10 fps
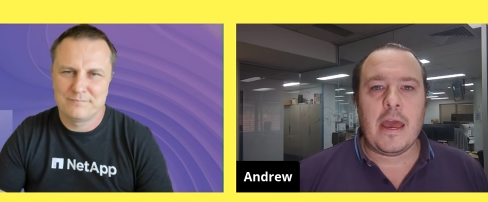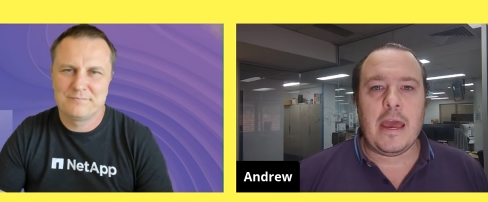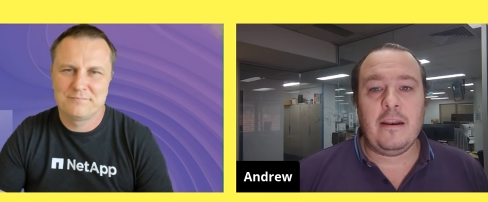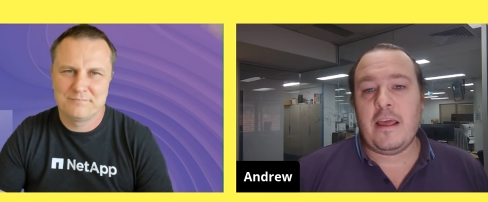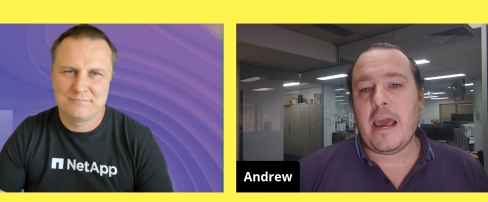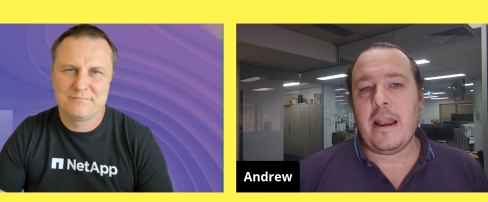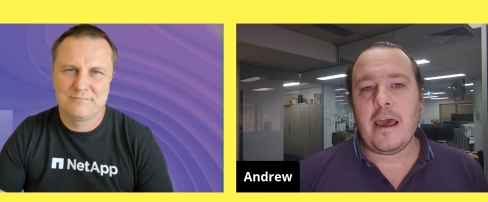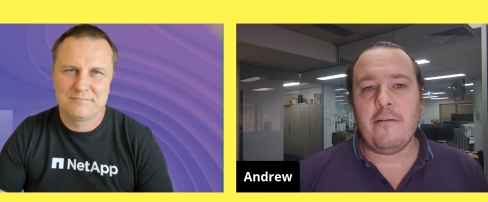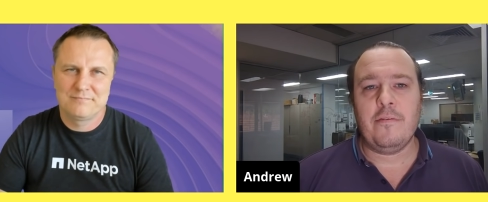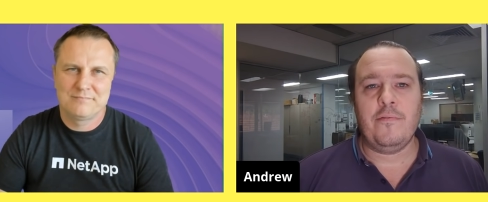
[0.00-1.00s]
Speaker 1: and can
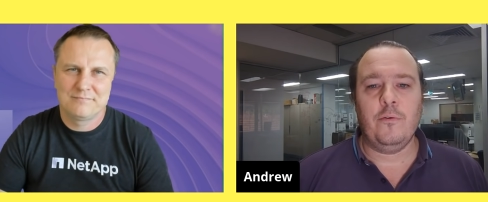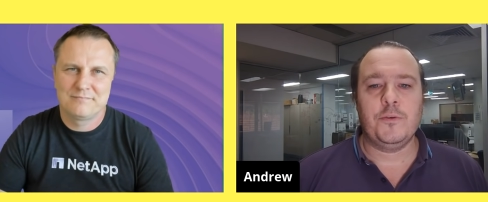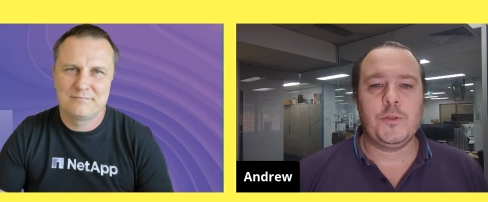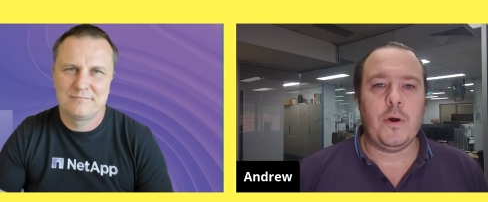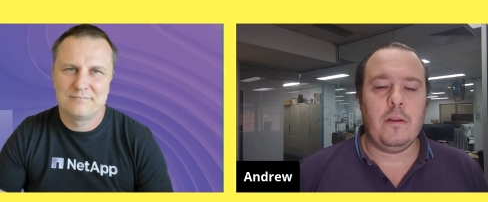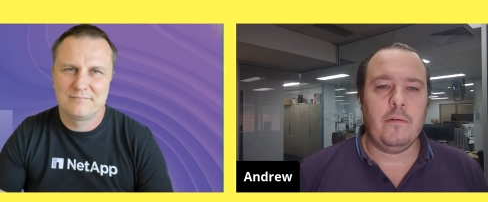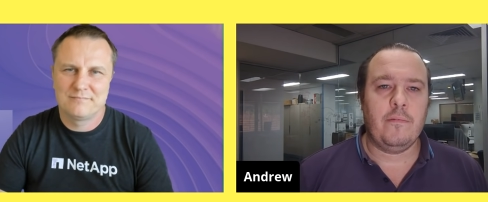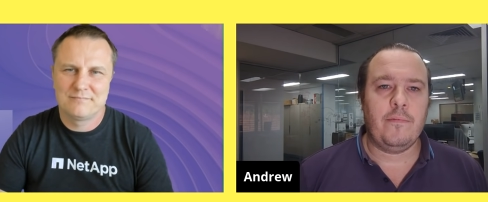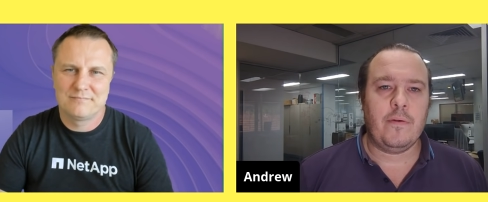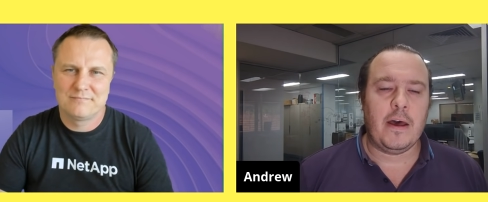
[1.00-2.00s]
have the full suite of
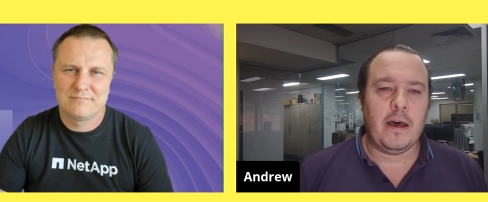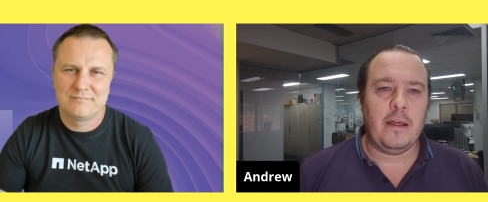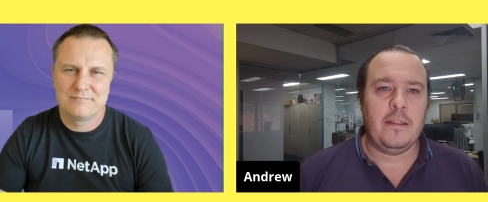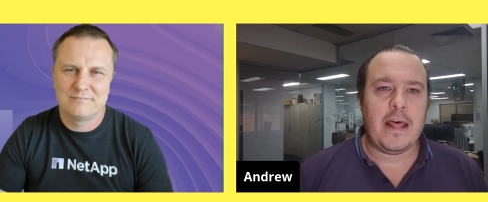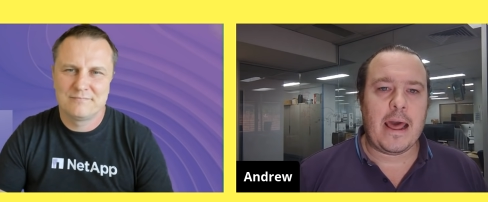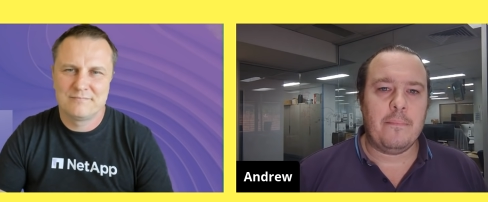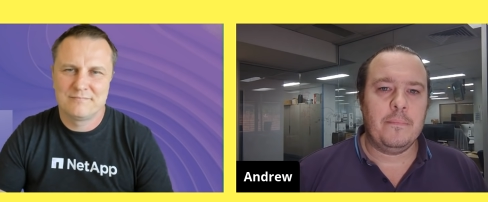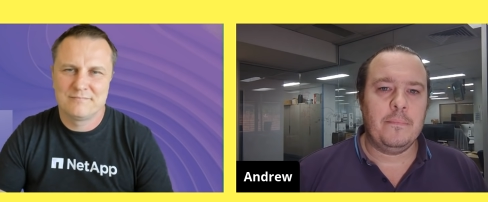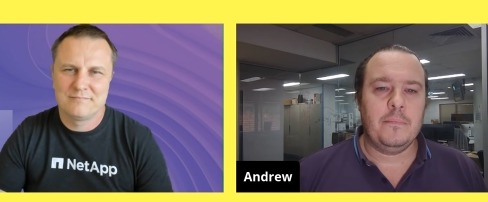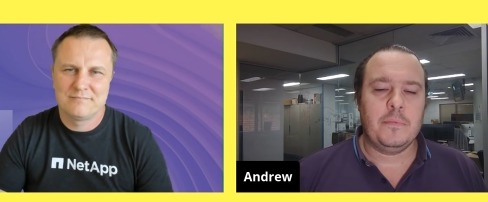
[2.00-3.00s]
uh, NetApp
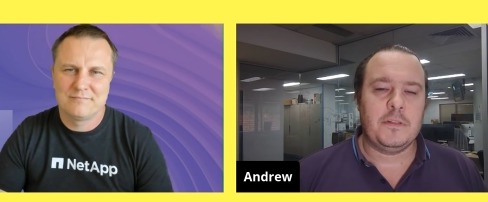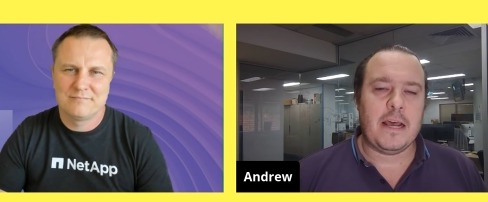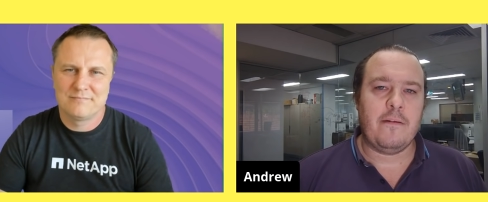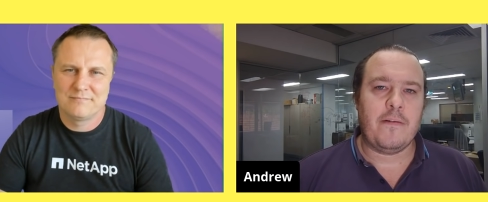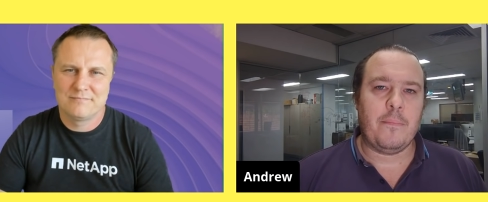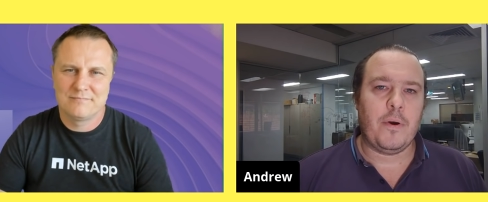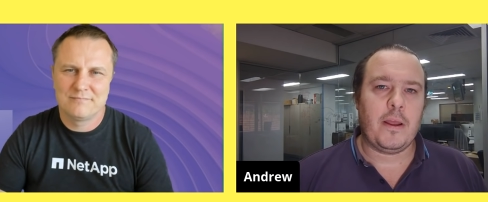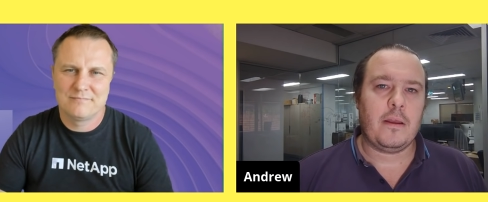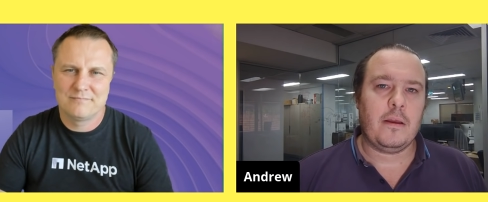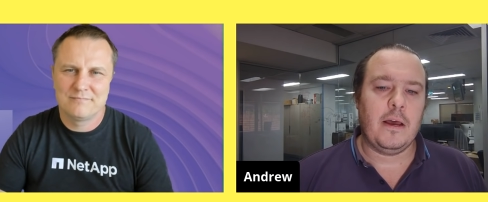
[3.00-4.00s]
data
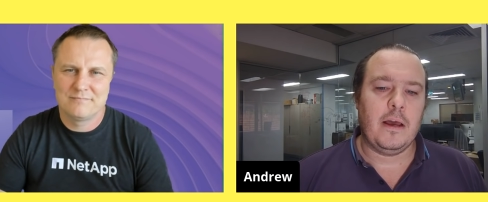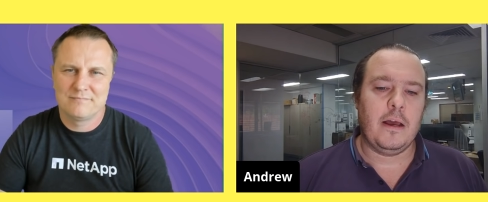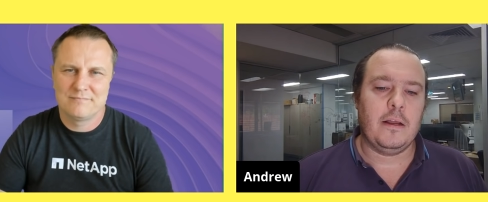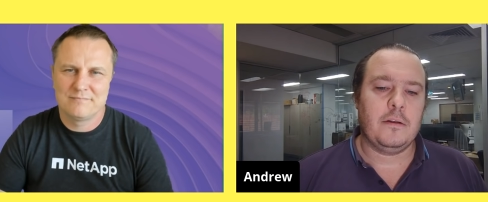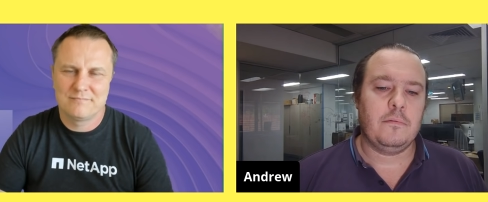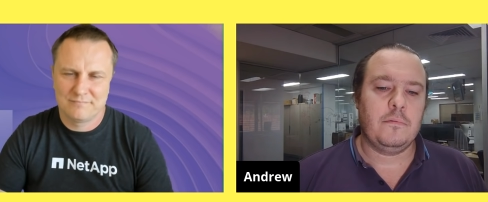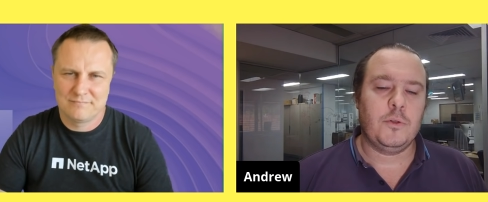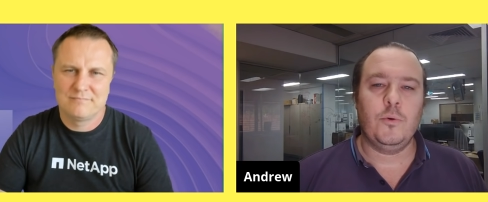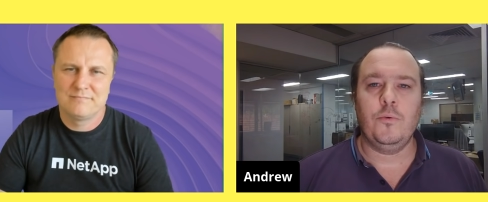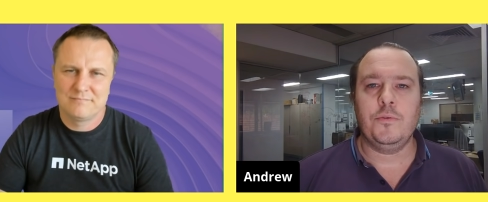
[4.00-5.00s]
fabric
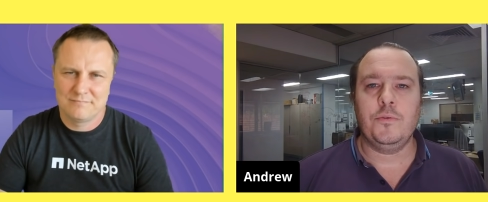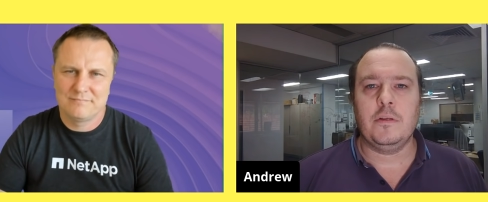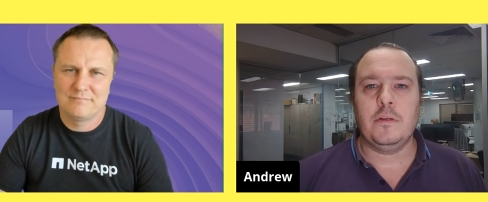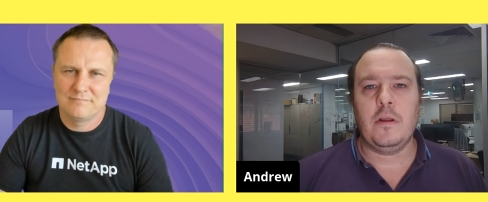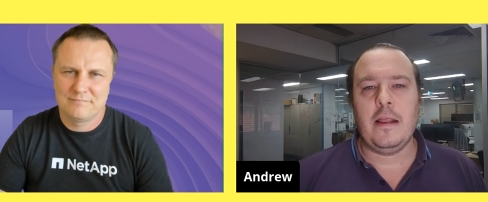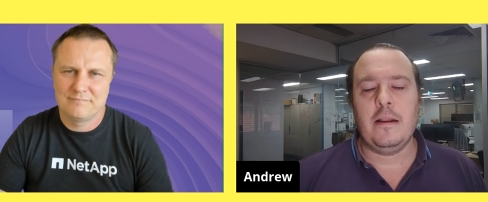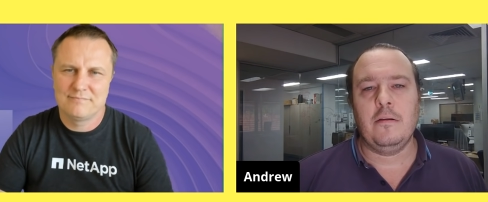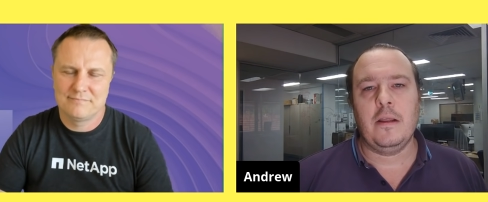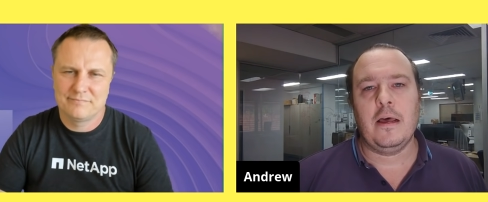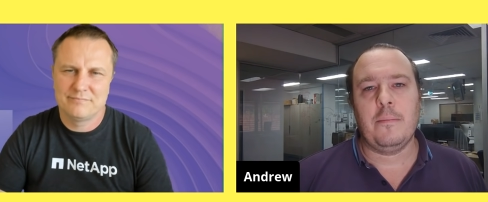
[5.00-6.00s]
tools and, and
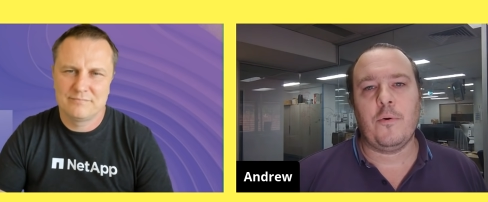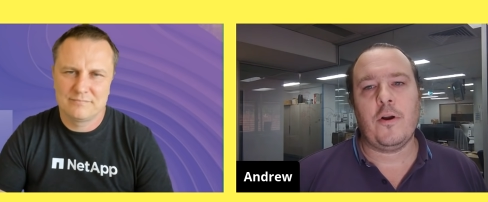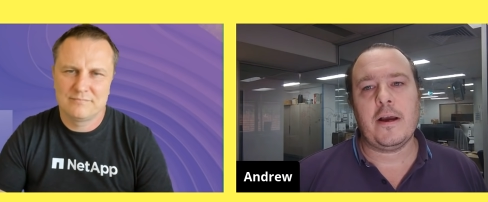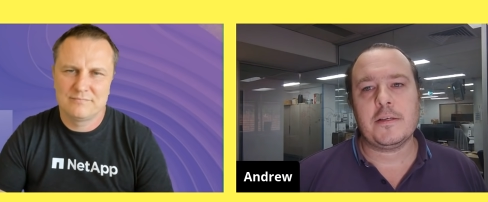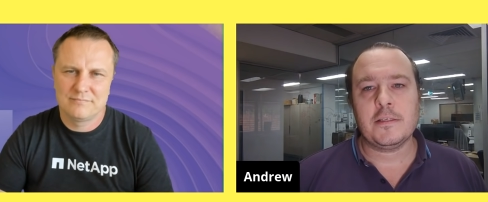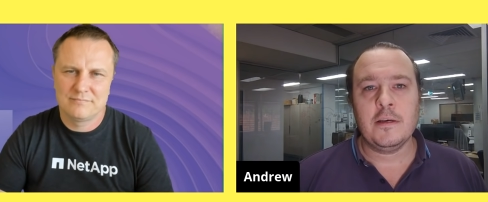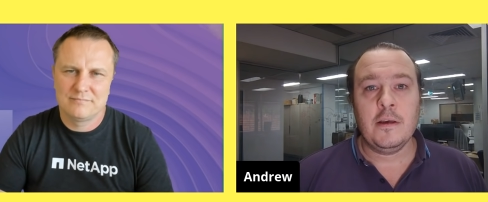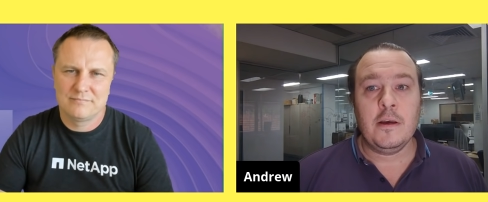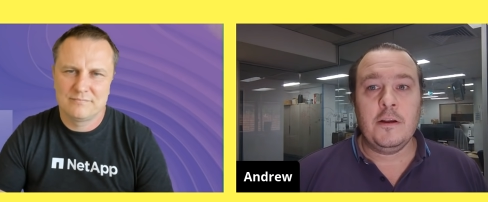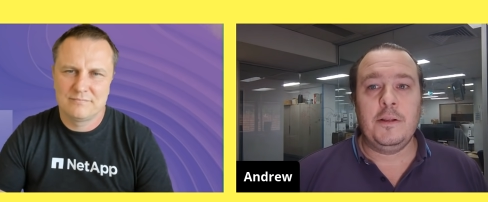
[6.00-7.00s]
products
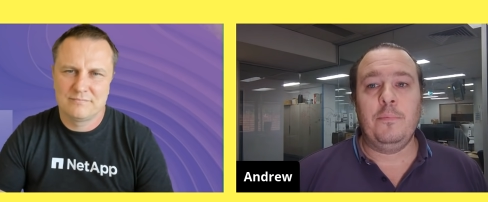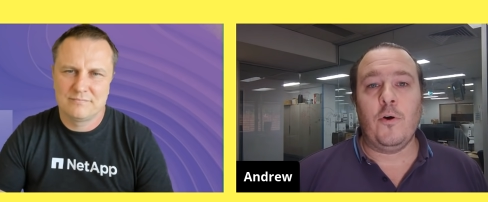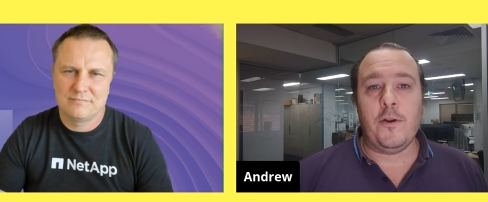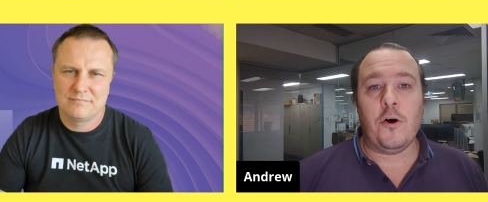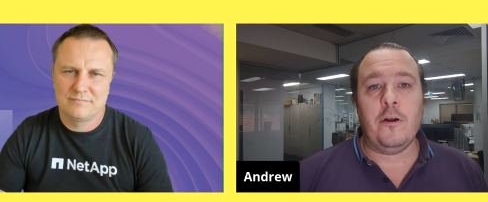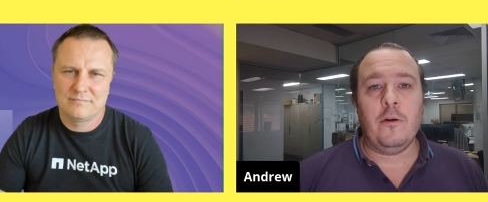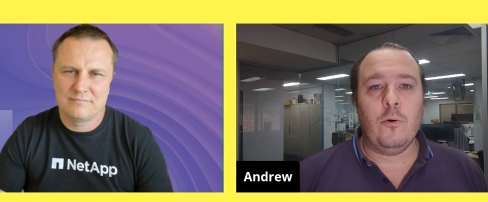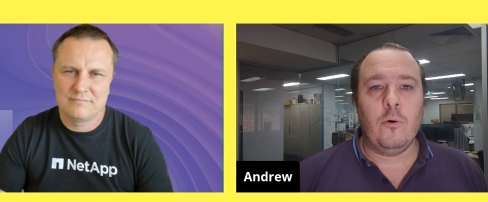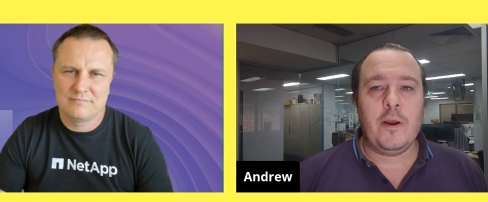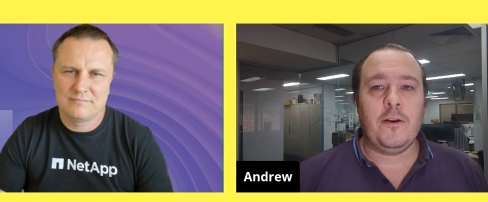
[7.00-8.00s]
deployed on it
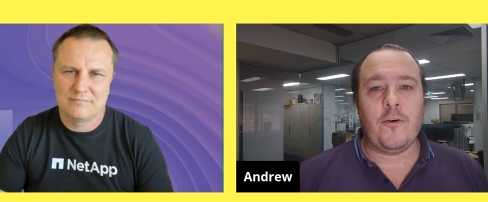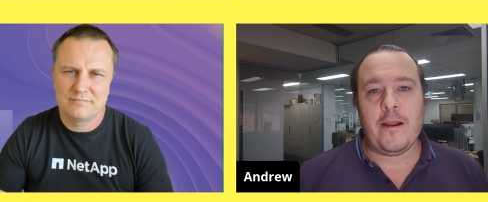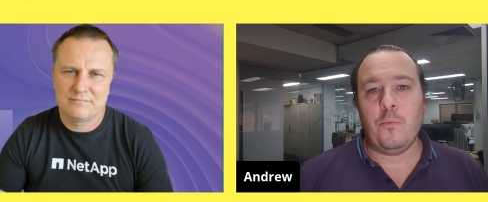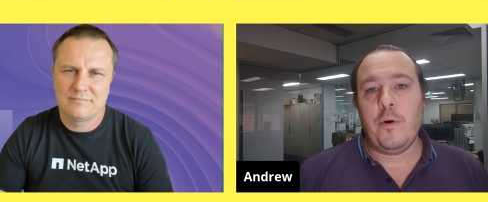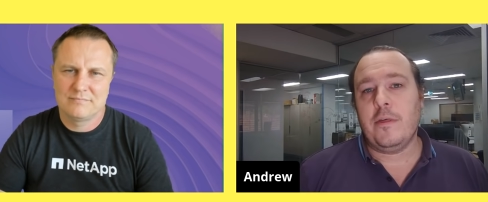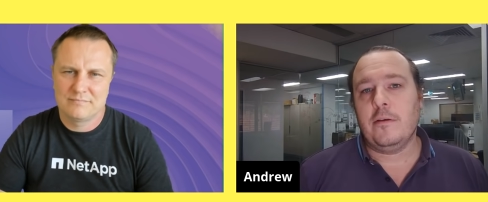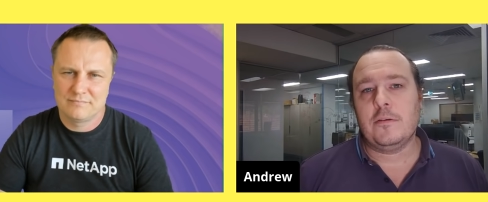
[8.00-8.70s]
or integrated with it.